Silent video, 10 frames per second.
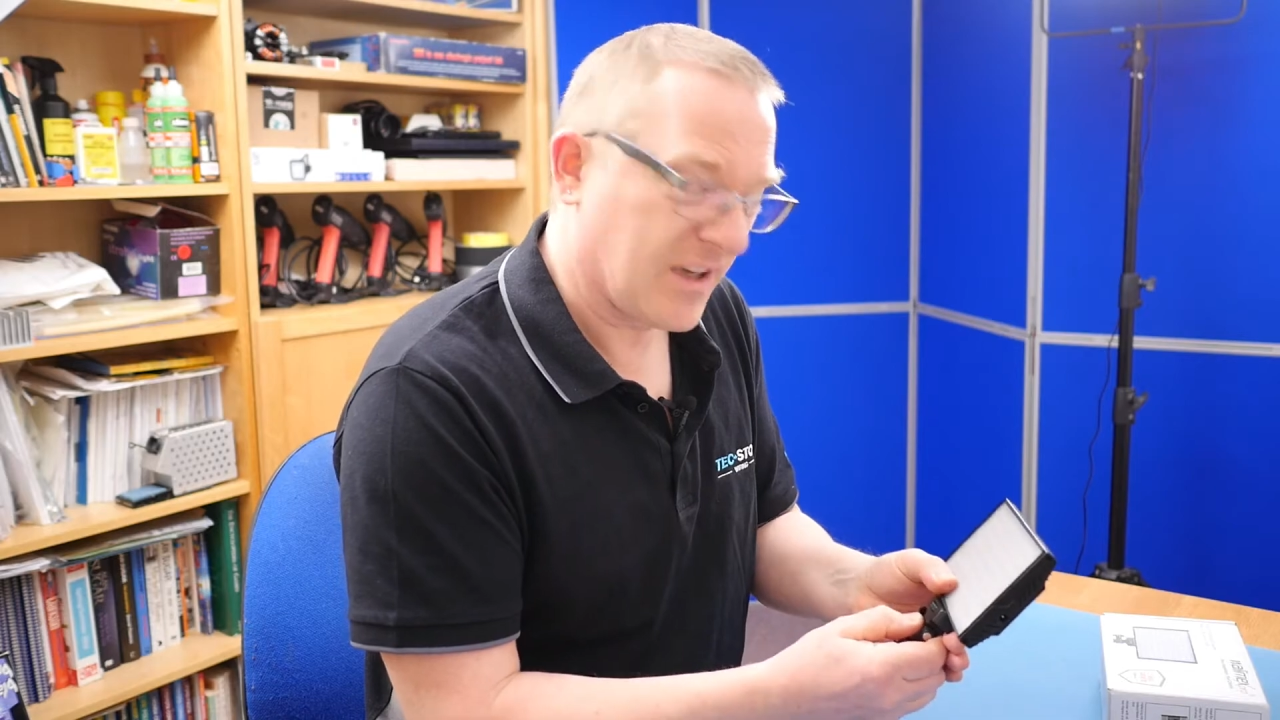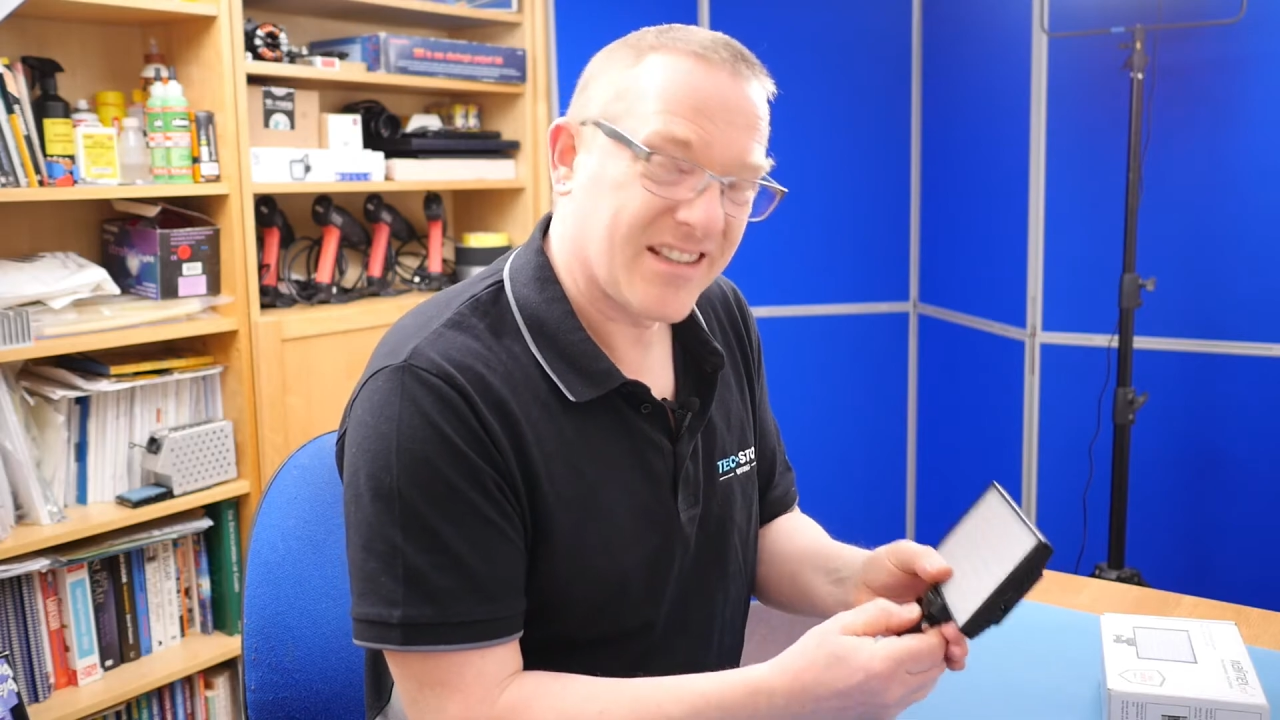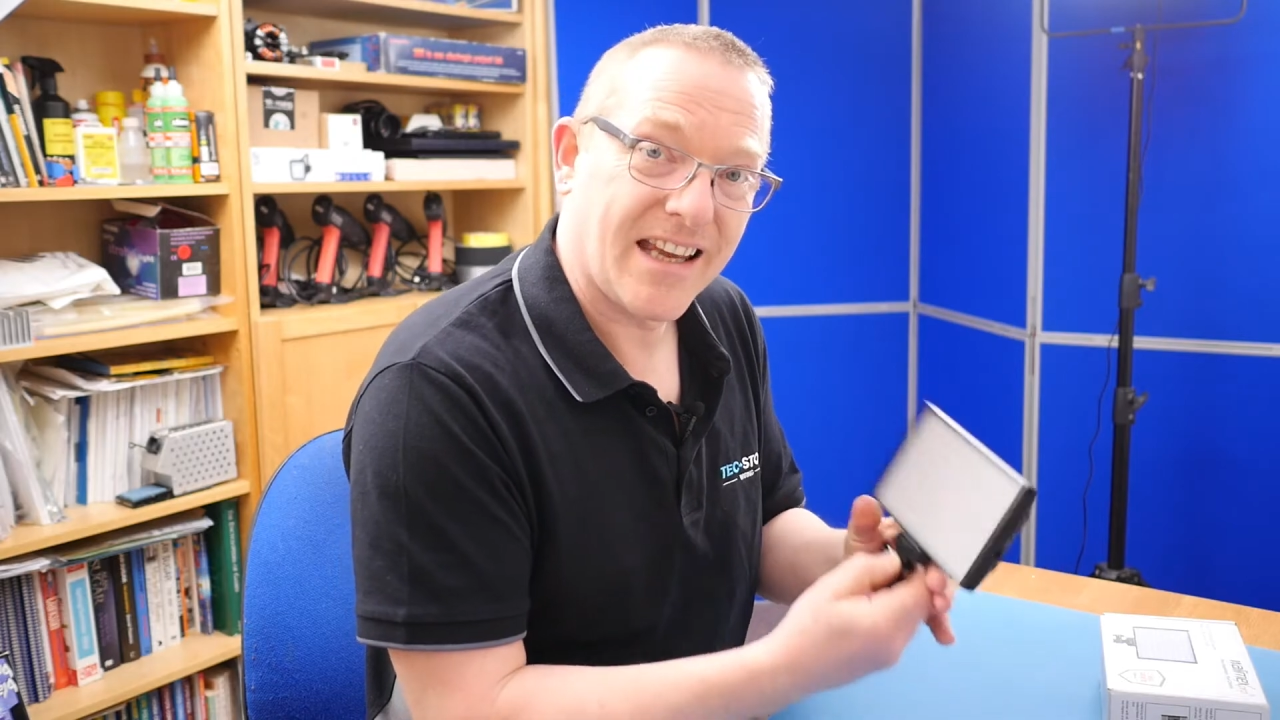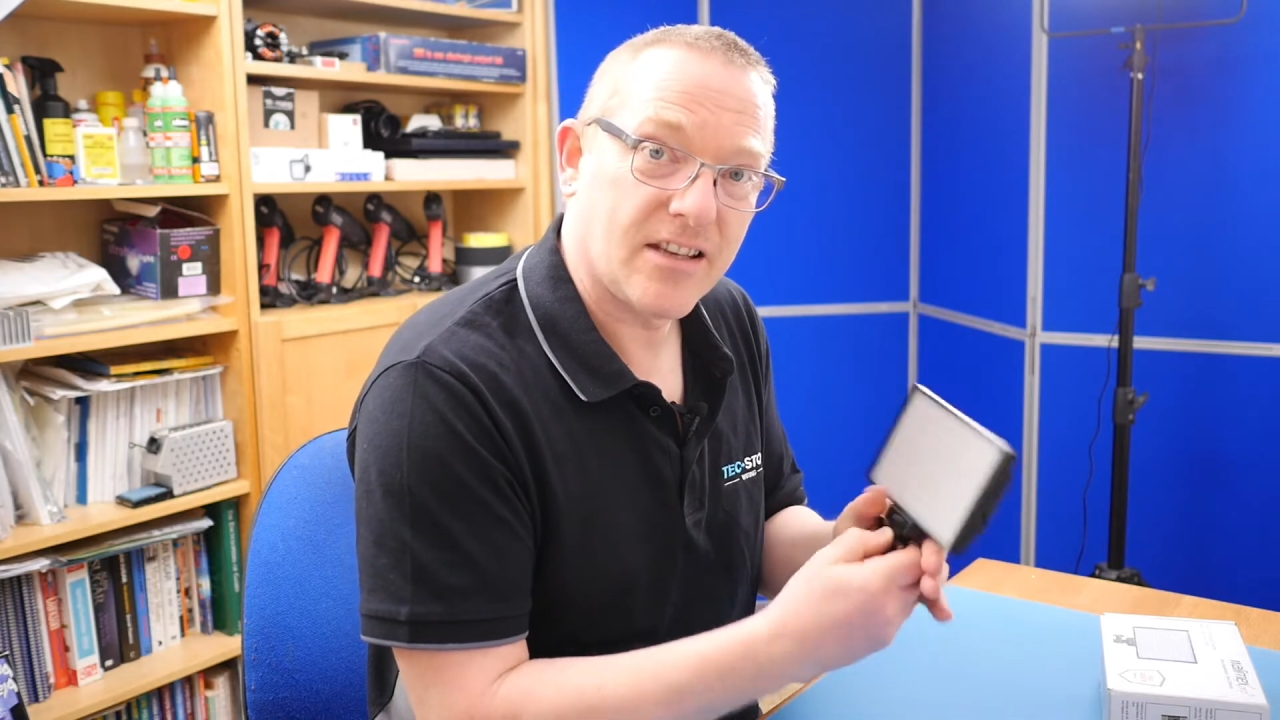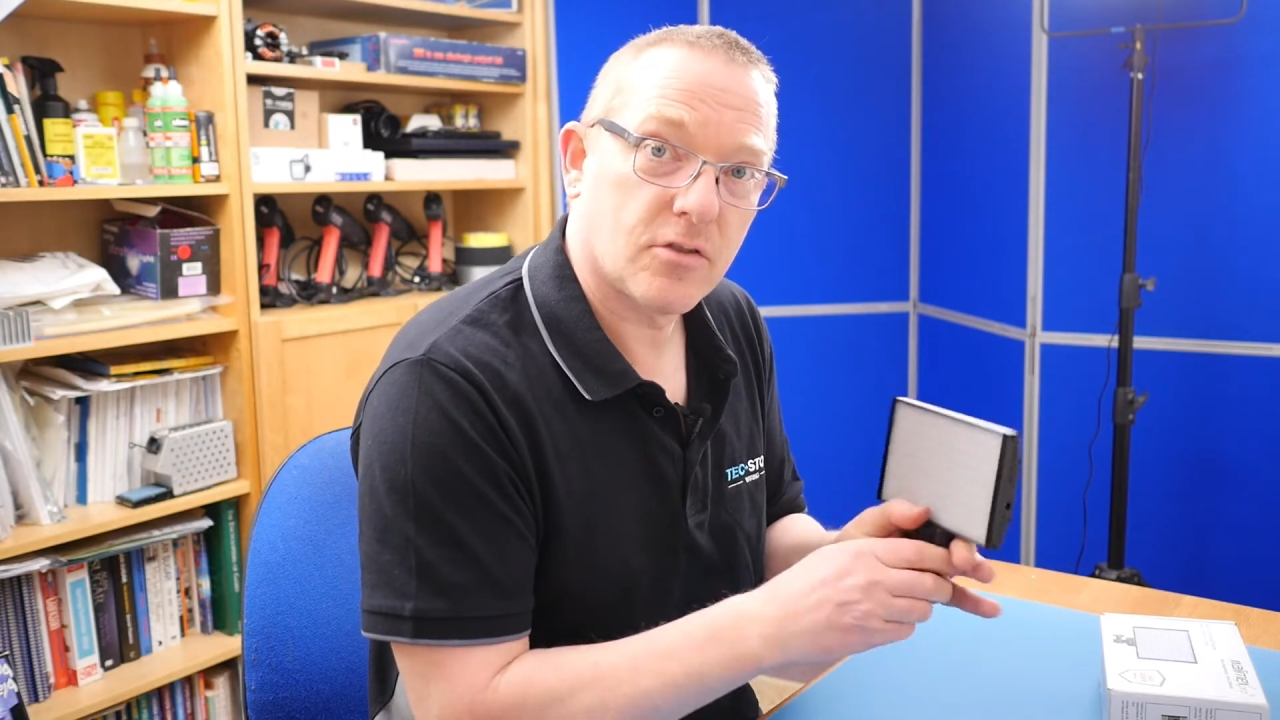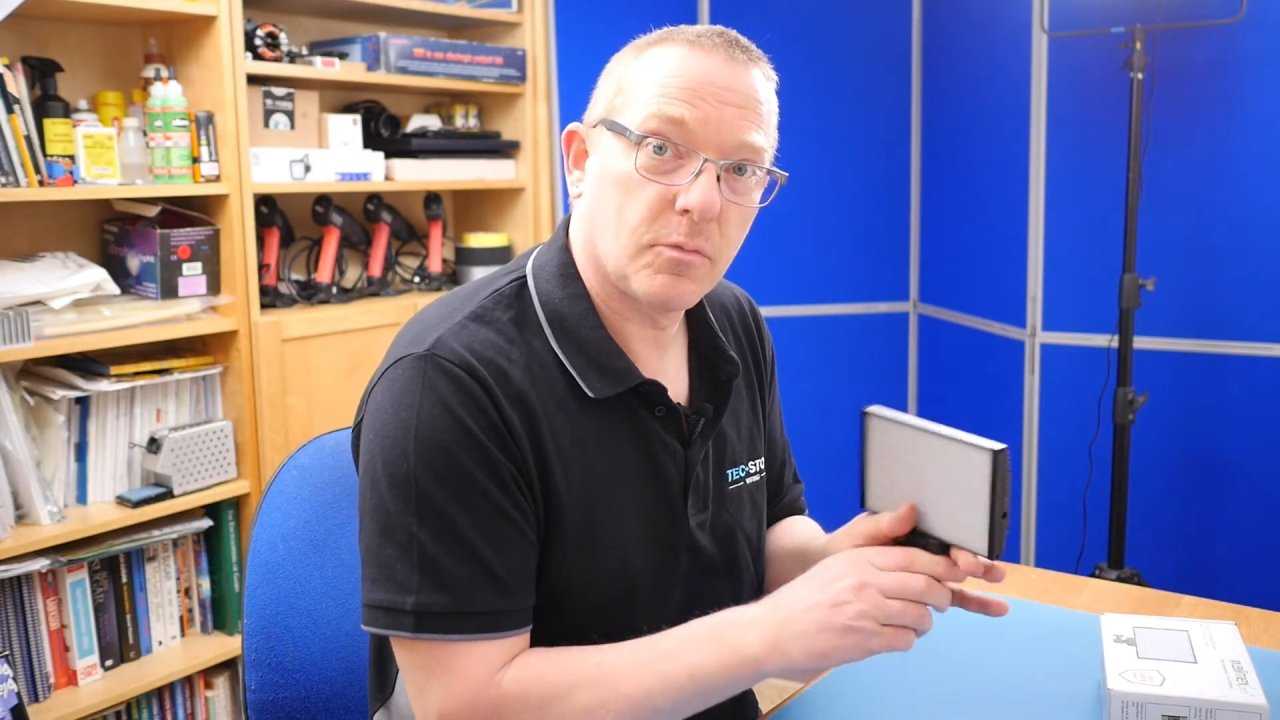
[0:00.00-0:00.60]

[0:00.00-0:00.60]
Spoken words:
intention